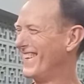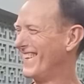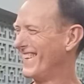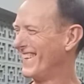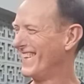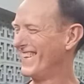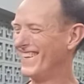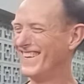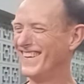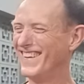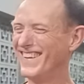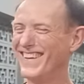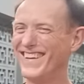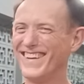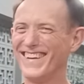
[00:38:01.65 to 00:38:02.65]

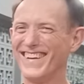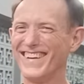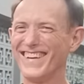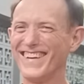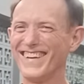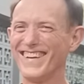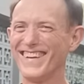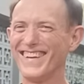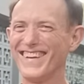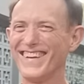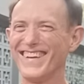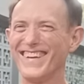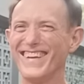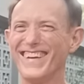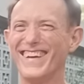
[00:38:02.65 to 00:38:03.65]

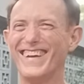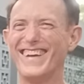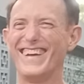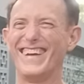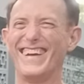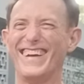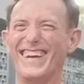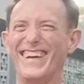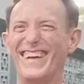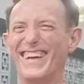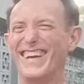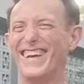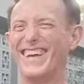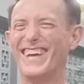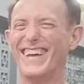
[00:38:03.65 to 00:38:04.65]

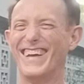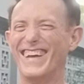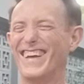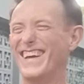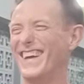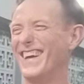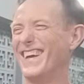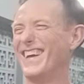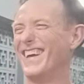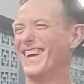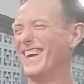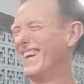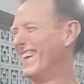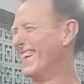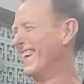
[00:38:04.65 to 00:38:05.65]

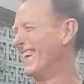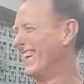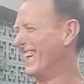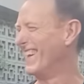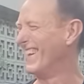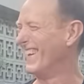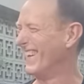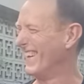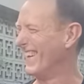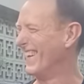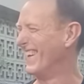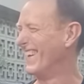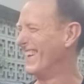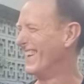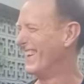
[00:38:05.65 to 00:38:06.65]

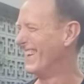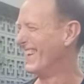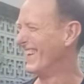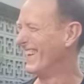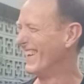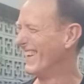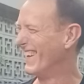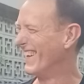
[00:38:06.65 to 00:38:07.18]
(silent)